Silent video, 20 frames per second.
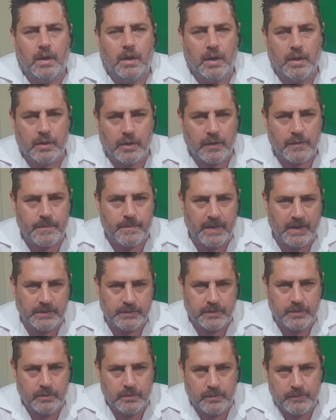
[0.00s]
Hi guys,
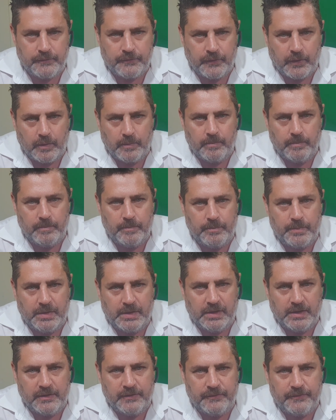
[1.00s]
Martin Curry from
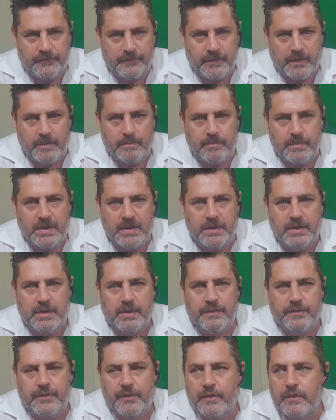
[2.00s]
Belief
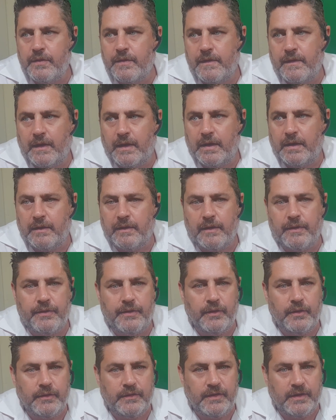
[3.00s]
Media, Thursday the
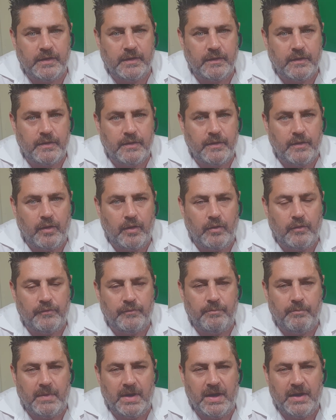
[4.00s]
13th
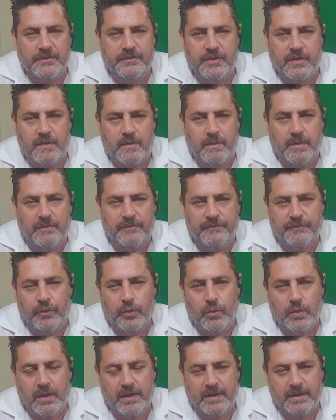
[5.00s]
of March. It's about
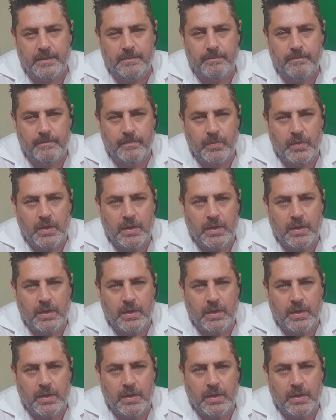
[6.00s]
4 a.m.